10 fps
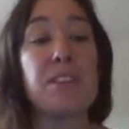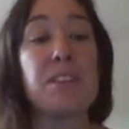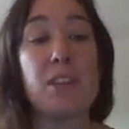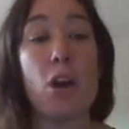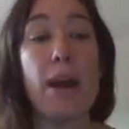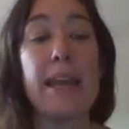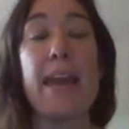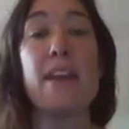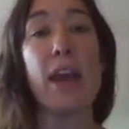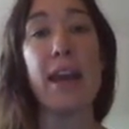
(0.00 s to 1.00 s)
So
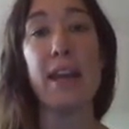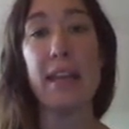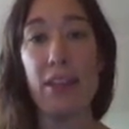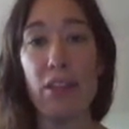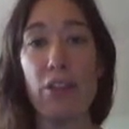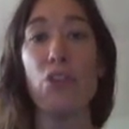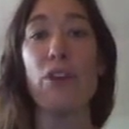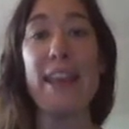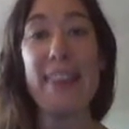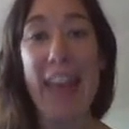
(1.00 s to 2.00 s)
again, you'll
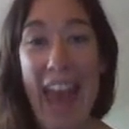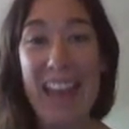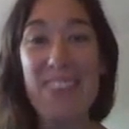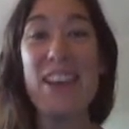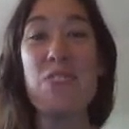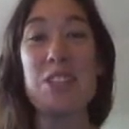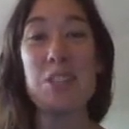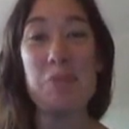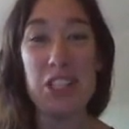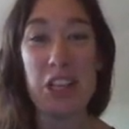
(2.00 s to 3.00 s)
get the hang of it
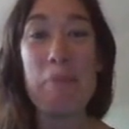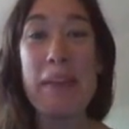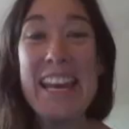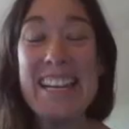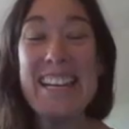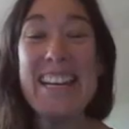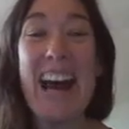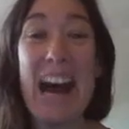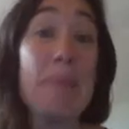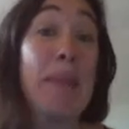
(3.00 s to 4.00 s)
once we jump in,
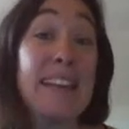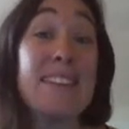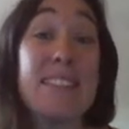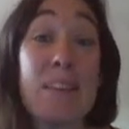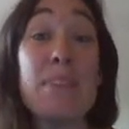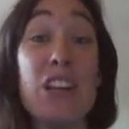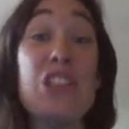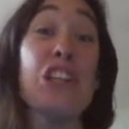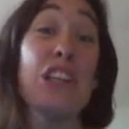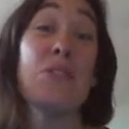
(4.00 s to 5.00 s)
and it's something
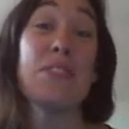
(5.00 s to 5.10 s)
new.